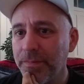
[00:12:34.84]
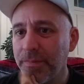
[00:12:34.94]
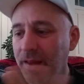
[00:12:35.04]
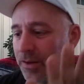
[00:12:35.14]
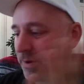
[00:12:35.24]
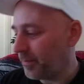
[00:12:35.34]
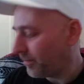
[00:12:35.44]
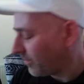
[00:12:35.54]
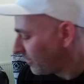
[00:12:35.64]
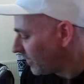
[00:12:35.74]
anyway,
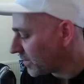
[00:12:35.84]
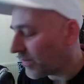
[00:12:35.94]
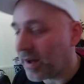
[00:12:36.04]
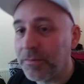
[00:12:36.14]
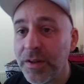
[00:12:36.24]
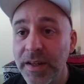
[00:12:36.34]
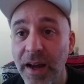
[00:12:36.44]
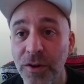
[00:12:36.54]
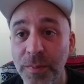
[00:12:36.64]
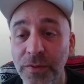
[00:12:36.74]
that's that. I'm going to
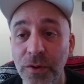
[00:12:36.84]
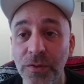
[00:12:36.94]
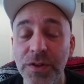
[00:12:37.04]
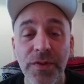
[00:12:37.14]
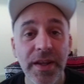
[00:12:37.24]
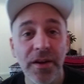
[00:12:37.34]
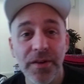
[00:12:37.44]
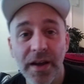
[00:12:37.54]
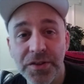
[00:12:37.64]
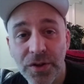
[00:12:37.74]
go before this video
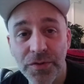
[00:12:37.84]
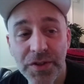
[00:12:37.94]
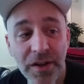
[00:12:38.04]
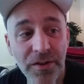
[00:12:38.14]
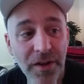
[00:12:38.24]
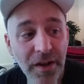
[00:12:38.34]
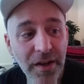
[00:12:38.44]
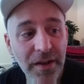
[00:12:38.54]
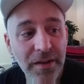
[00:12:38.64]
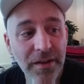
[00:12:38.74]
cuts off, so
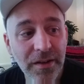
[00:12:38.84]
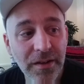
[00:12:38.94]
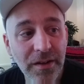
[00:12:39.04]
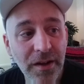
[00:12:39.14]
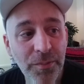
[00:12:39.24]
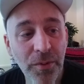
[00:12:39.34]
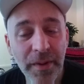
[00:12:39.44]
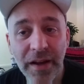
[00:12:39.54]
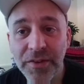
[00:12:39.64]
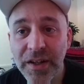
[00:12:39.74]
I probably
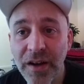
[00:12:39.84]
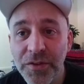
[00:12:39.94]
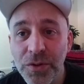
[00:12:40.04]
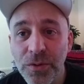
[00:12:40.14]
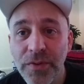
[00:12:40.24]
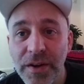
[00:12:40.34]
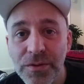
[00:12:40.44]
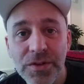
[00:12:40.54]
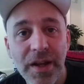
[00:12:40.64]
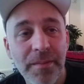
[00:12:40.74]
haven't covered all
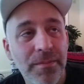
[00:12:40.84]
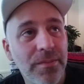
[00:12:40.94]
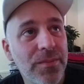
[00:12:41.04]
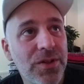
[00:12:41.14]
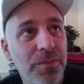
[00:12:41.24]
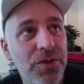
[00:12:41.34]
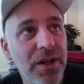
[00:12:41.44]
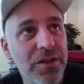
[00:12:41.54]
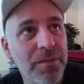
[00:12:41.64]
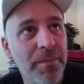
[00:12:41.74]
those
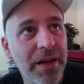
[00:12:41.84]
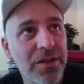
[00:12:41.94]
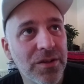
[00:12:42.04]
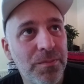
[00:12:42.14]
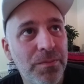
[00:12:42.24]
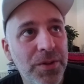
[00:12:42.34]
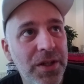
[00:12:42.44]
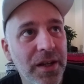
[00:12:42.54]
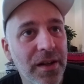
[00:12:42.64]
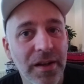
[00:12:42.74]
subjects and matters
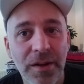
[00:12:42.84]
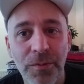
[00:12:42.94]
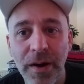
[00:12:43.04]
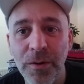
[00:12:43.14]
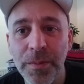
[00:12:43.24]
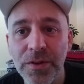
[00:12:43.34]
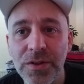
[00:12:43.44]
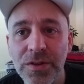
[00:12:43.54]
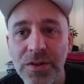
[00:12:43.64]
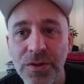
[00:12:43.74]
particularly well, but
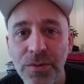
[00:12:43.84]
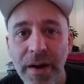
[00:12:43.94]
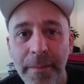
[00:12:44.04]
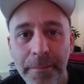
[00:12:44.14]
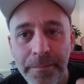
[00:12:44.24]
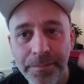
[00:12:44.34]
just to